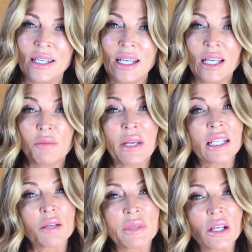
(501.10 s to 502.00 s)
It may
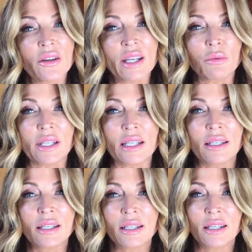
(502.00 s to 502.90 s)
not be all that we
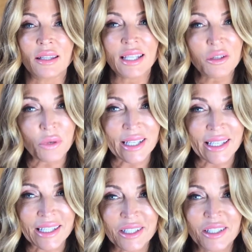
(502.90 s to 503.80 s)
think we
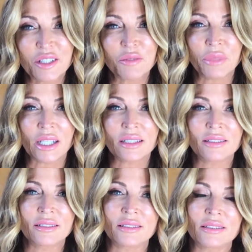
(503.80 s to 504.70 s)
need, but
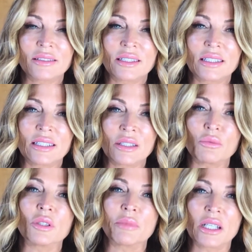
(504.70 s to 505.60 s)
it
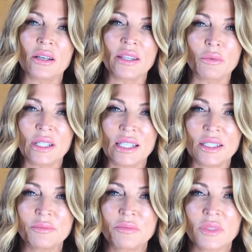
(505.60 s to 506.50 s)
will be all that we need.
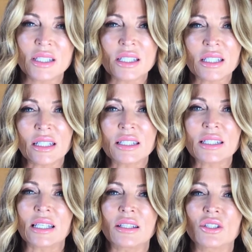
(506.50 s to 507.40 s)
This is not to say
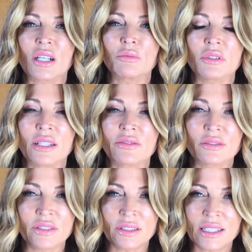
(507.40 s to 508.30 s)
the job will ever
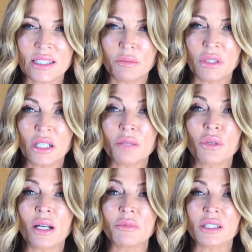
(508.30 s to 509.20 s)
feel easy, but God
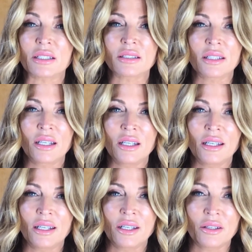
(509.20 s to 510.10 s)
promises
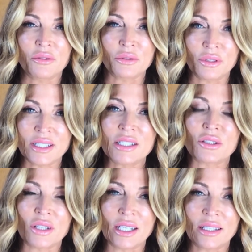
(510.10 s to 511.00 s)
through his
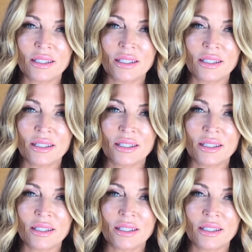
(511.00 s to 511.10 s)
strength,